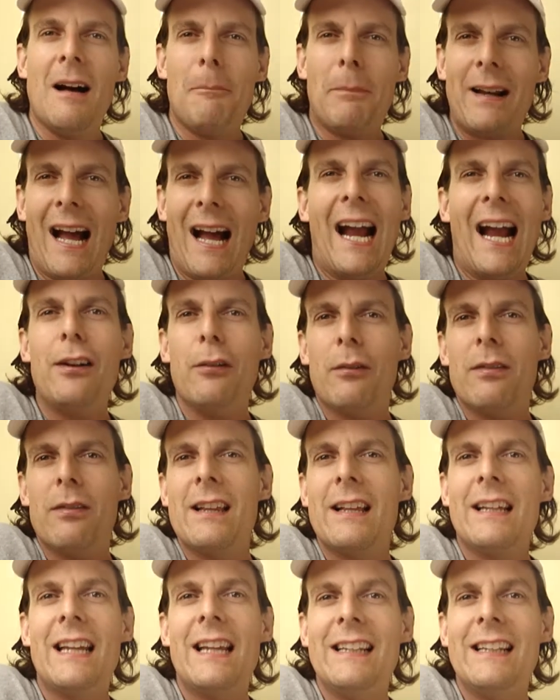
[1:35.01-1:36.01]
But I don't
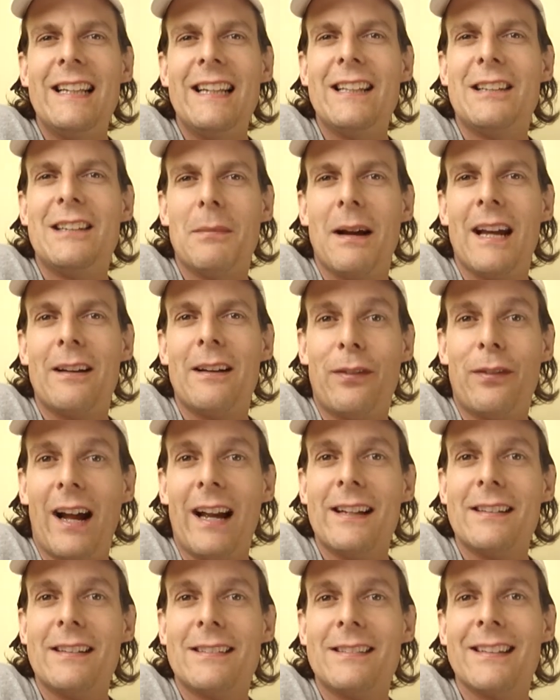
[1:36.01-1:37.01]
think he needs my
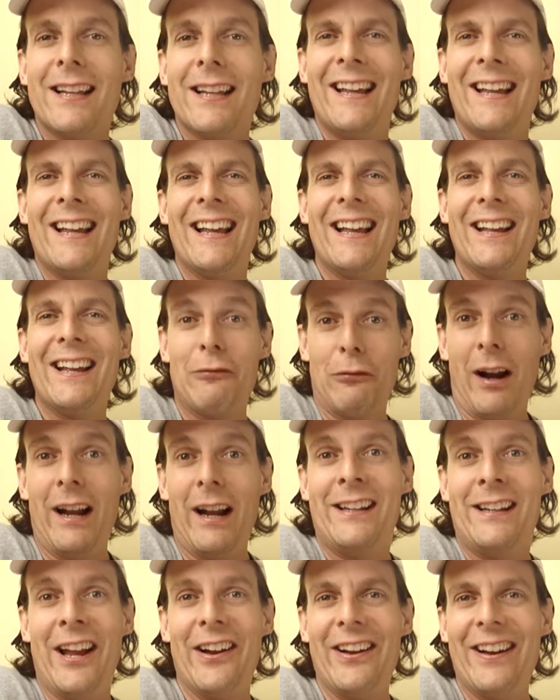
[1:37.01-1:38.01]
advice.
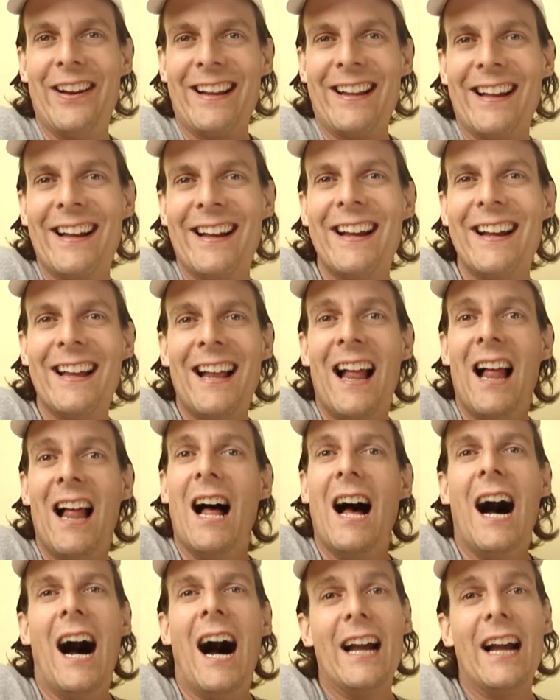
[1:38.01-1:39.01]
Right, Derick?
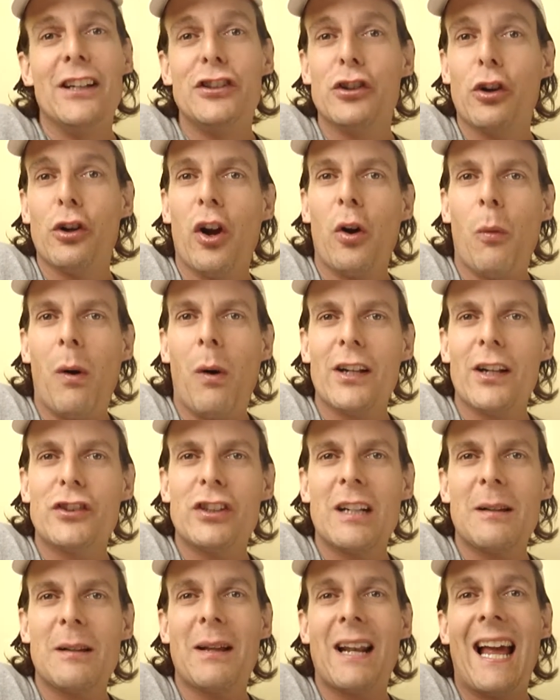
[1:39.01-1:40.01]
I enjoy
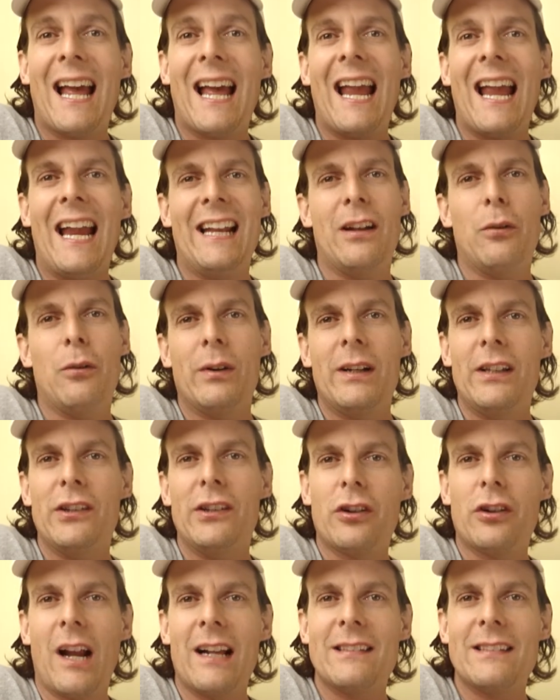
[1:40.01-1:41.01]
watching him, and I hate it when he
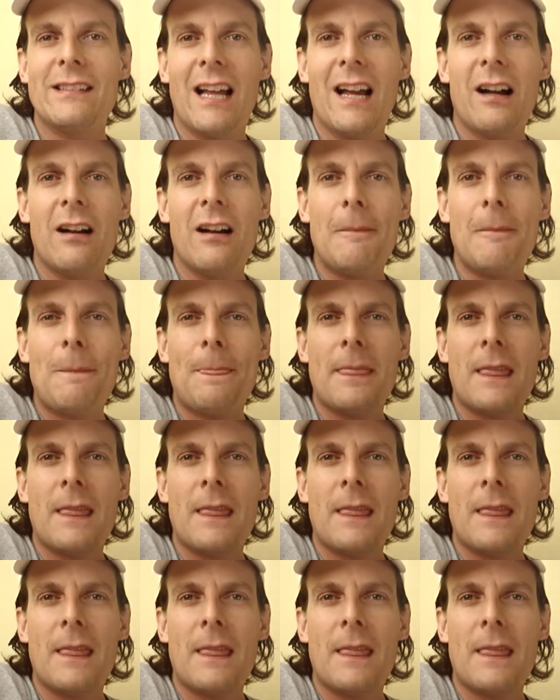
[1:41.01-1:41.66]
strikes out.